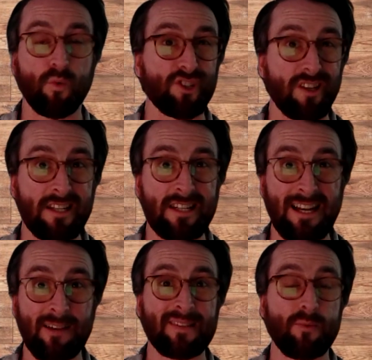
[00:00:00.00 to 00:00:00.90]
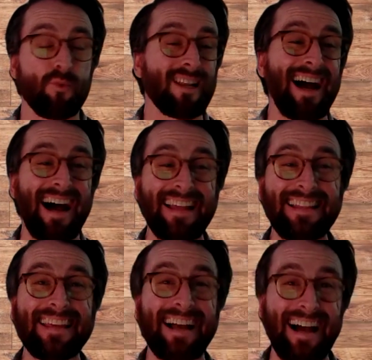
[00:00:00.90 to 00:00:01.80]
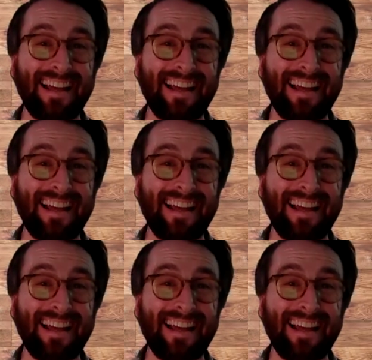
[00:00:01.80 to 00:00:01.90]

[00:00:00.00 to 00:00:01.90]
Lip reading: work study jobs, would highly,